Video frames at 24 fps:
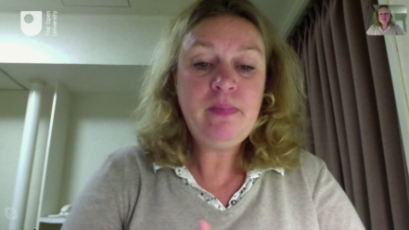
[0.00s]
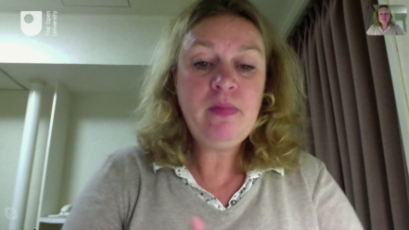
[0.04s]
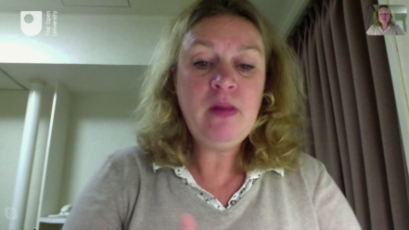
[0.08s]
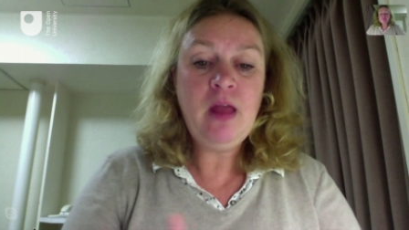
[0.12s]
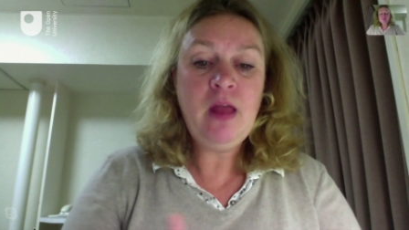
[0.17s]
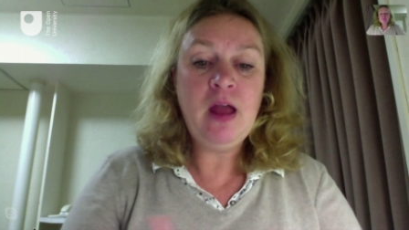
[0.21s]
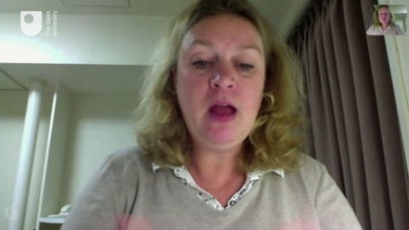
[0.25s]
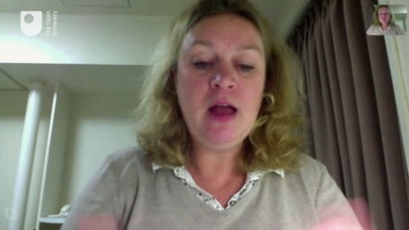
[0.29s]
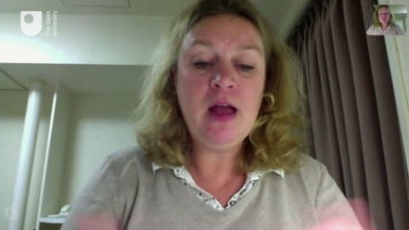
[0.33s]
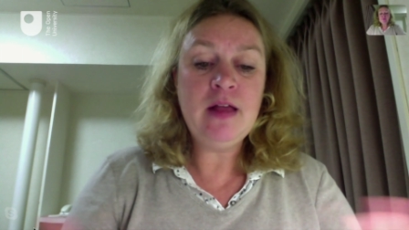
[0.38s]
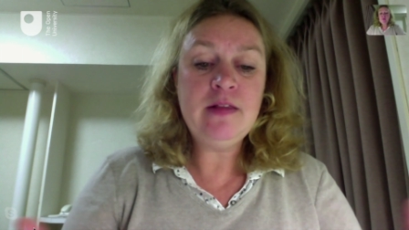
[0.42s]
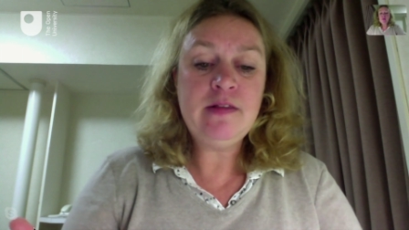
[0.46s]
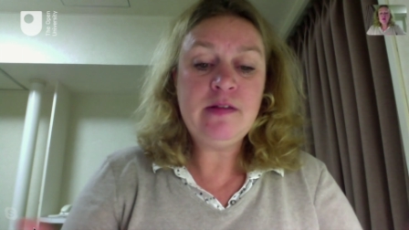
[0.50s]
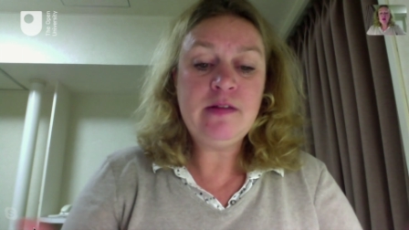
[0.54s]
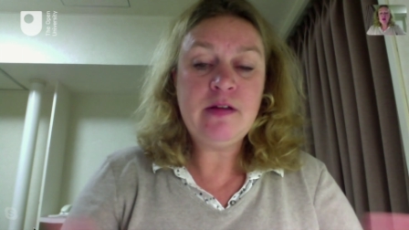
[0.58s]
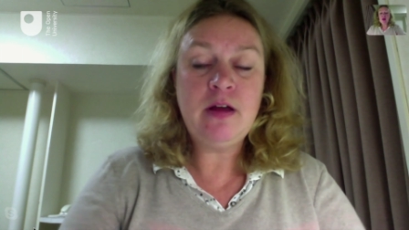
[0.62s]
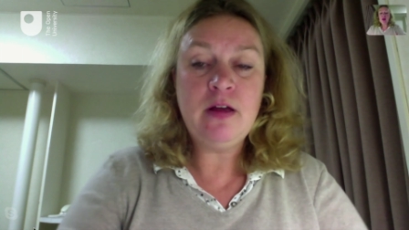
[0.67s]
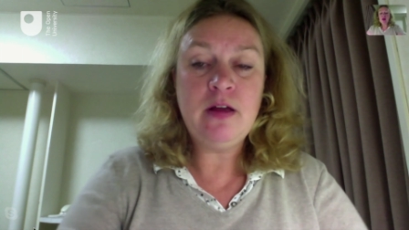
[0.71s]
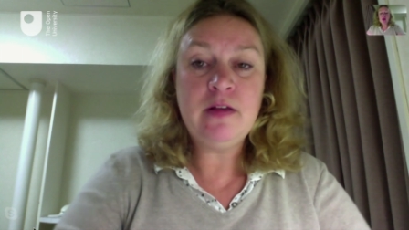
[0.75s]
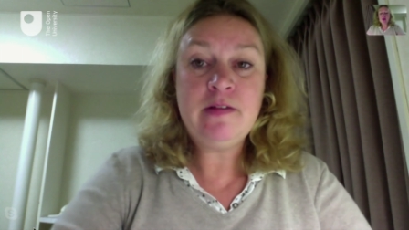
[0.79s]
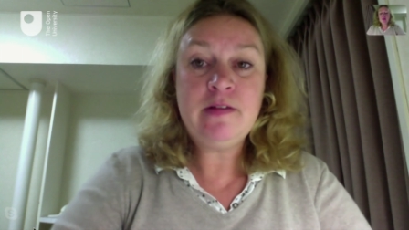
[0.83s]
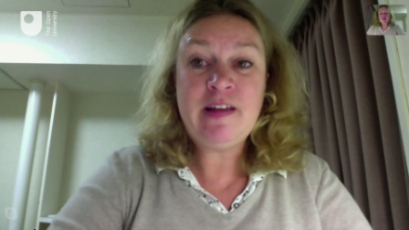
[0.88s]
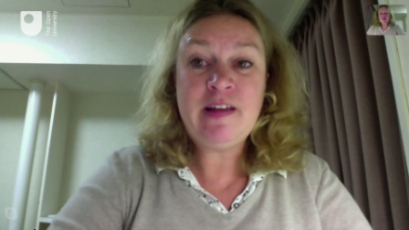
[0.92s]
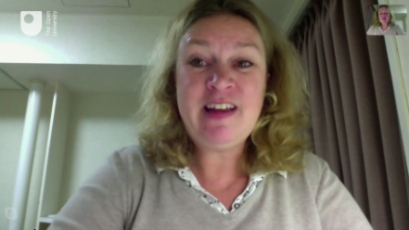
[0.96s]
and
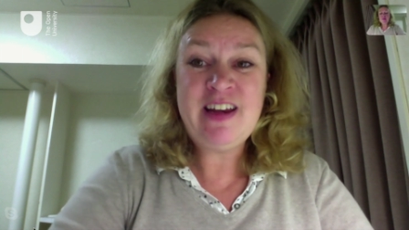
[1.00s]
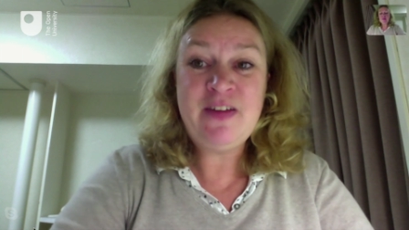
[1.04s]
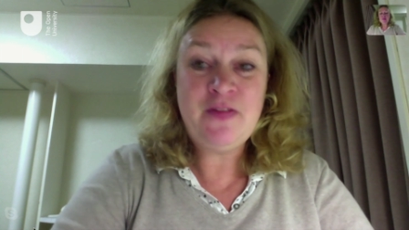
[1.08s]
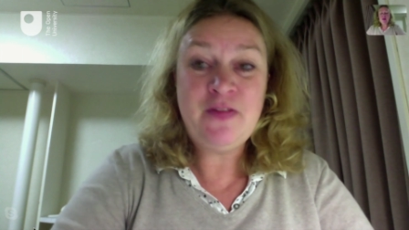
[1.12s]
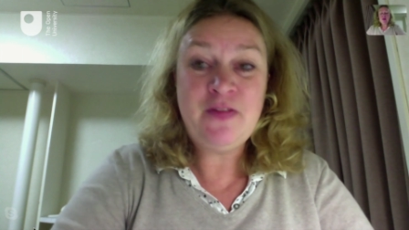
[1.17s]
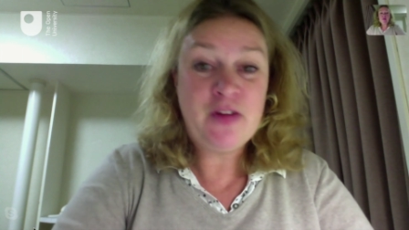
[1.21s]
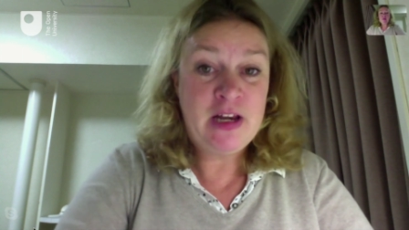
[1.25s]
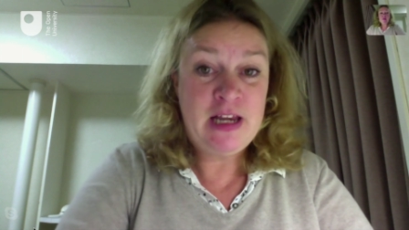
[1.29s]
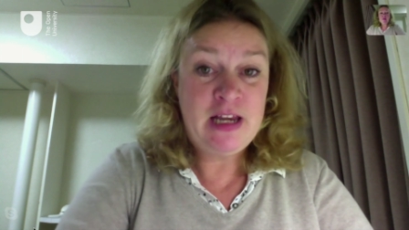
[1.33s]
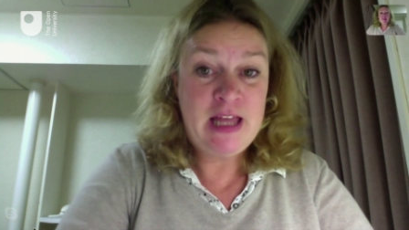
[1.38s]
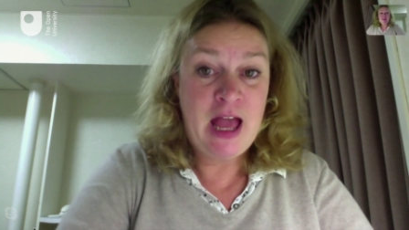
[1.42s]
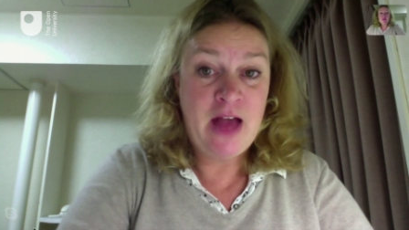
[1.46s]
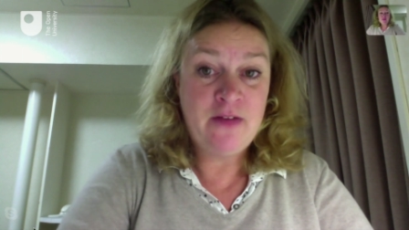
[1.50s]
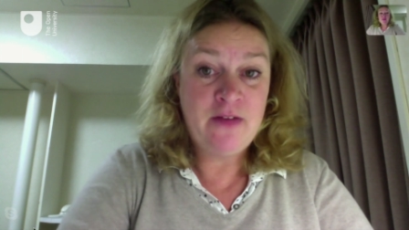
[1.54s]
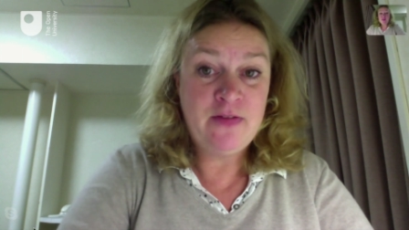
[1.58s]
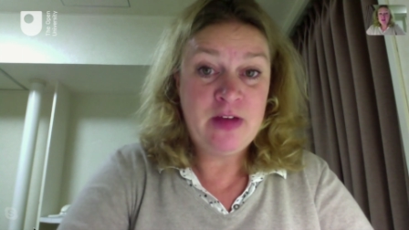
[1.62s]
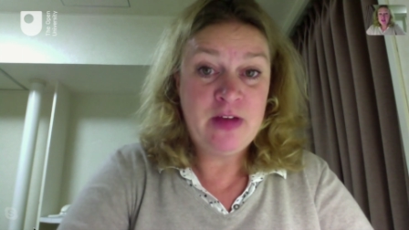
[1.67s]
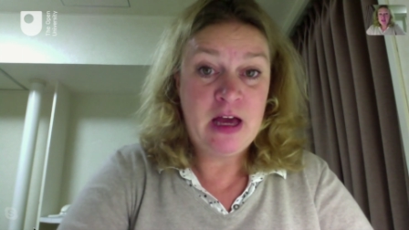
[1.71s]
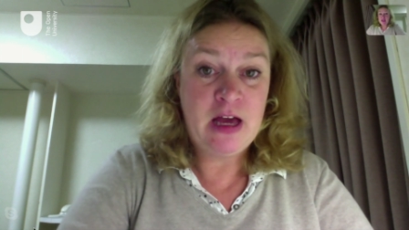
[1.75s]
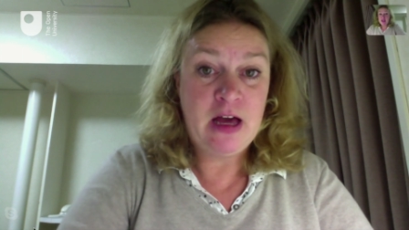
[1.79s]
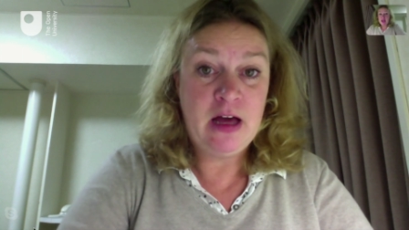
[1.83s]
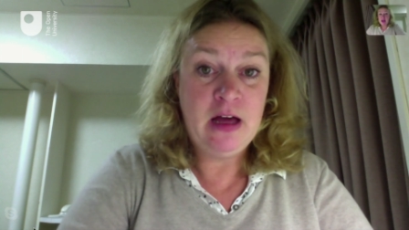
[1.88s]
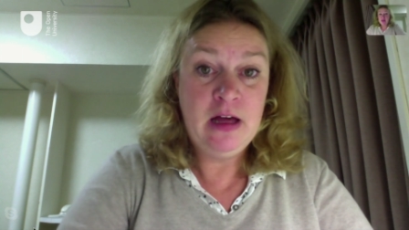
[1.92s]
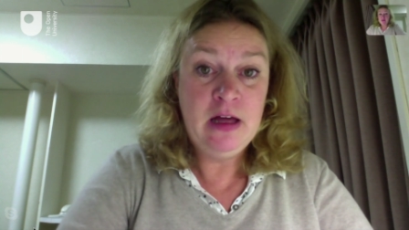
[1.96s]
uh, significantly
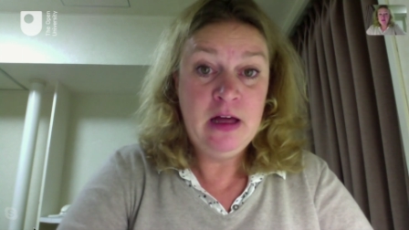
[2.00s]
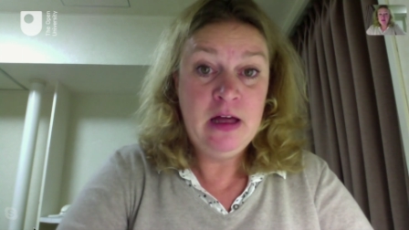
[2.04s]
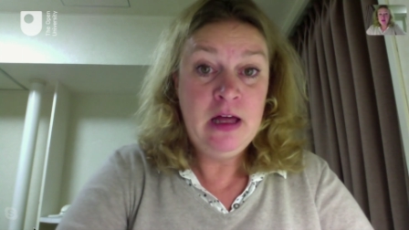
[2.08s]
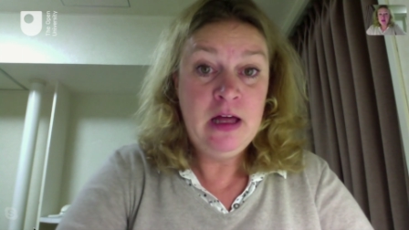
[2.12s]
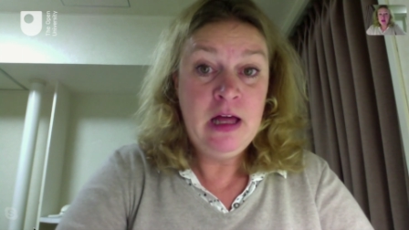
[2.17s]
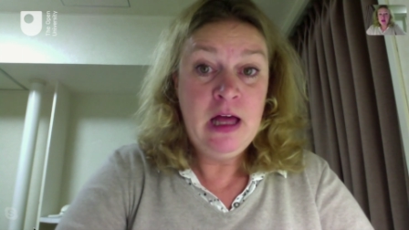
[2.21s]
heavier.